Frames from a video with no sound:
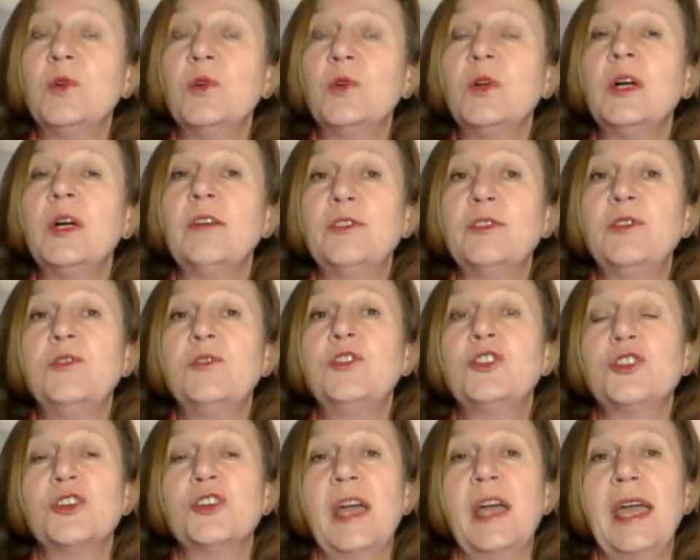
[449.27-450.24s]
VUCA
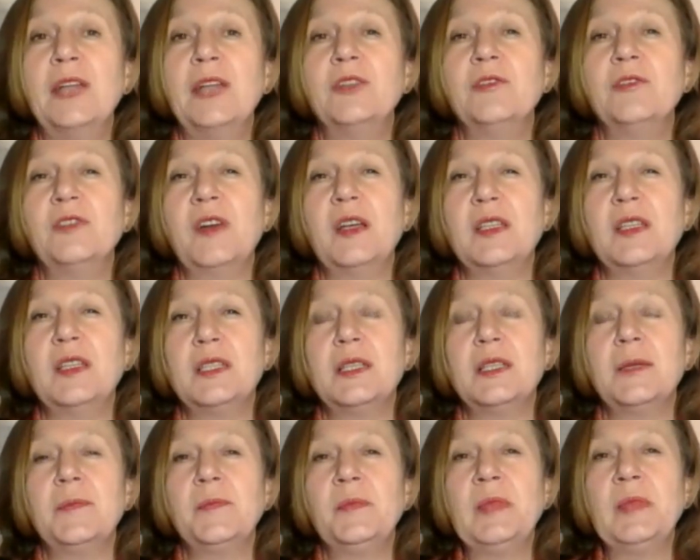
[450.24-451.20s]
future ahead of
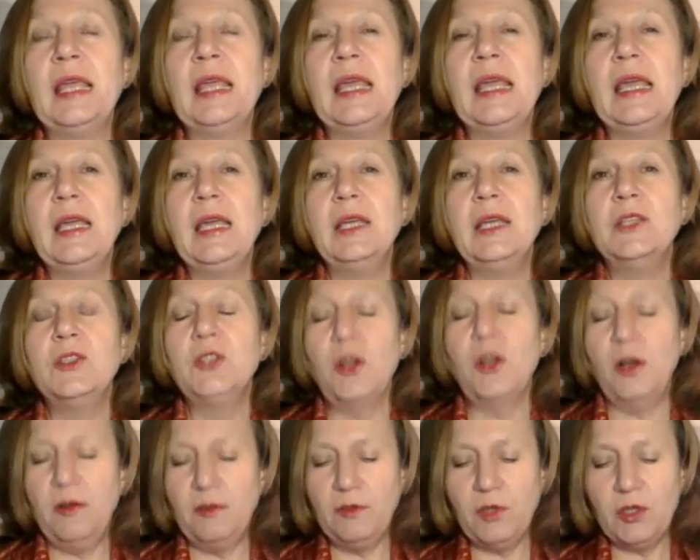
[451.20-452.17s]
us.
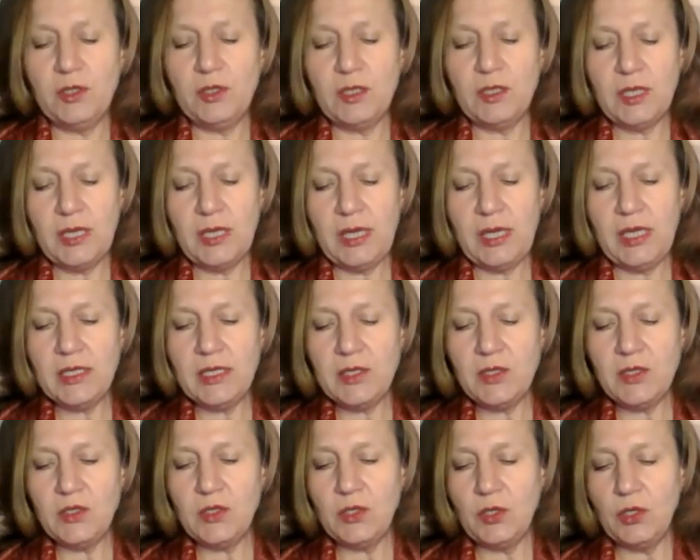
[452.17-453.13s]
So what
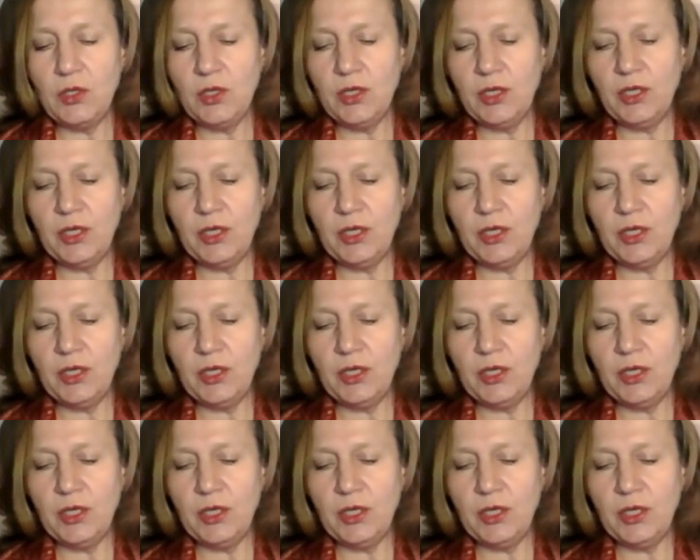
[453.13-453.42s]
is